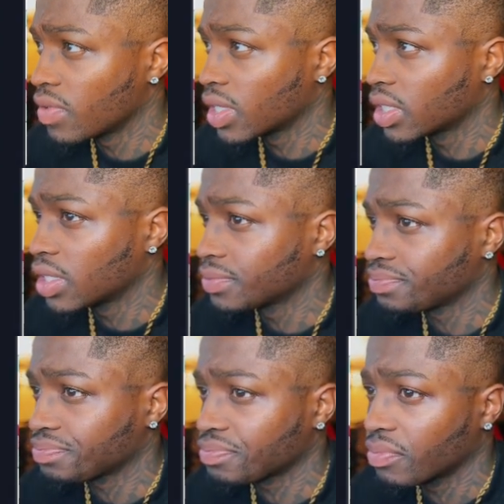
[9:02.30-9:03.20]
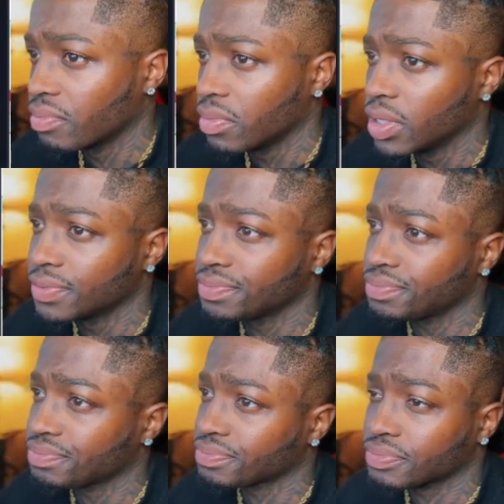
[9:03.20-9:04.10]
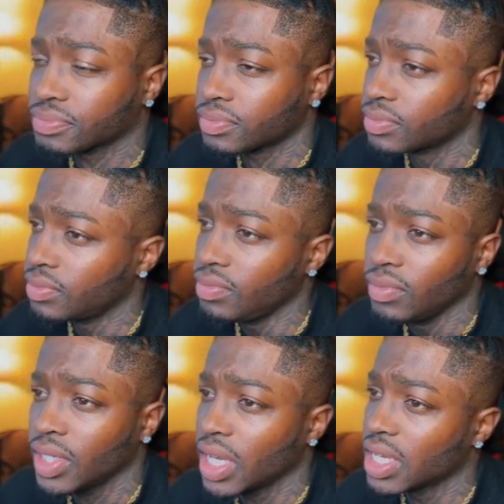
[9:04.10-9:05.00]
like that. But yeah,